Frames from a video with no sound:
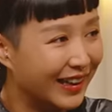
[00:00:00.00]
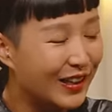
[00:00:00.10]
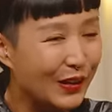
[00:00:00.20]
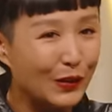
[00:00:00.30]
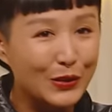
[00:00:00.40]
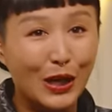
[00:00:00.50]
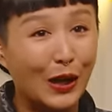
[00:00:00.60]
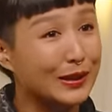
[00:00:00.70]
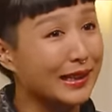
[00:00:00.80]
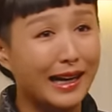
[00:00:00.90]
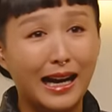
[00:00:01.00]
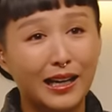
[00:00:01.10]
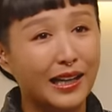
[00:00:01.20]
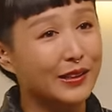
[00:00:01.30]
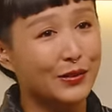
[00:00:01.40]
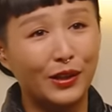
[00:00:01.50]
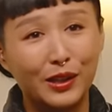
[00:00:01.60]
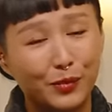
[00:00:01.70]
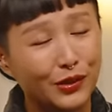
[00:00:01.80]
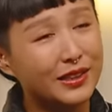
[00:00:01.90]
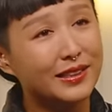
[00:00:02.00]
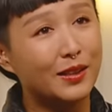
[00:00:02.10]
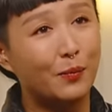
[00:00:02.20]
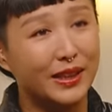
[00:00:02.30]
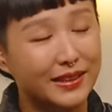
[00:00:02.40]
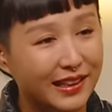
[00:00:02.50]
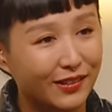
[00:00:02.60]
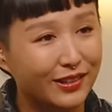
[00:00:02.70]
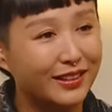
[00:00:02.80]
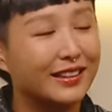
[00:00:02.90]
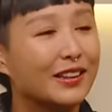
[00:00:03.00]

You know, so I was like hugging the toilet bowl, this is the best thing ever.